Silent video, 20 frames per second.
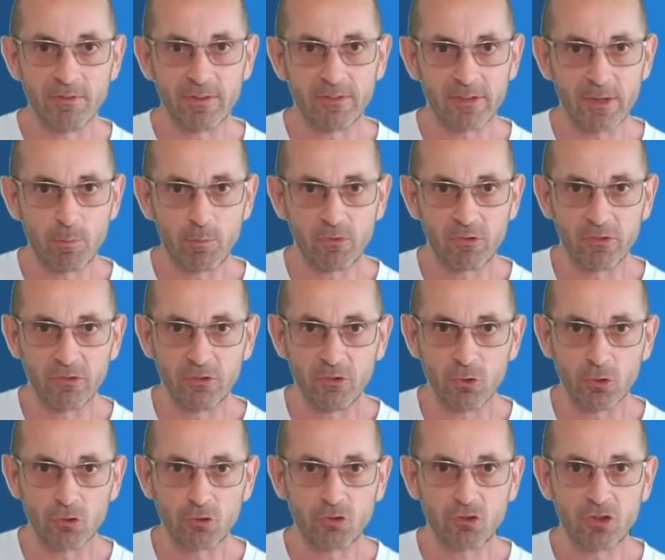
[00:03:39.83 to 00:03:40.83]
temperatures
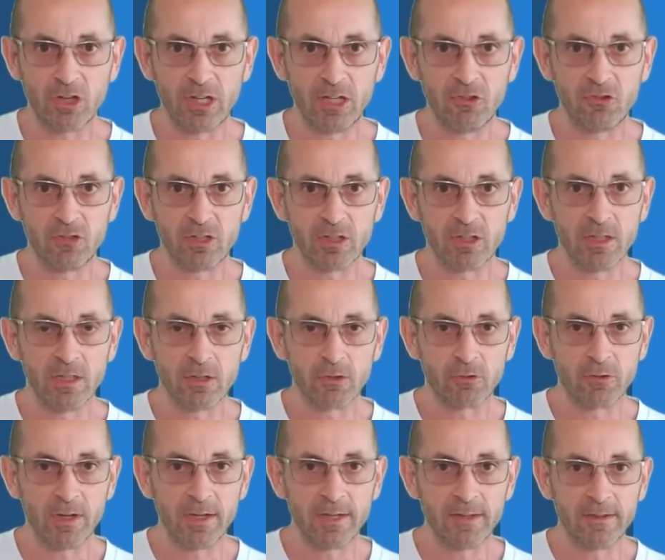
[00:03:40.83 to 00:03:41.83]
not changing a
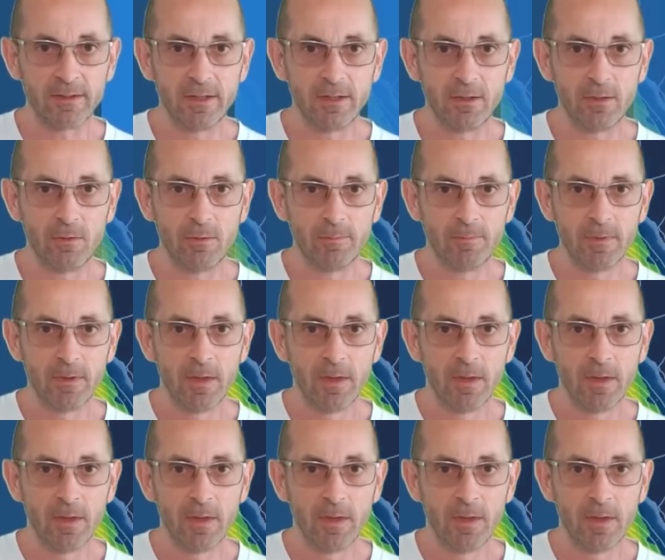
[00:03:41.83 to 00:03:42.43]
great deal.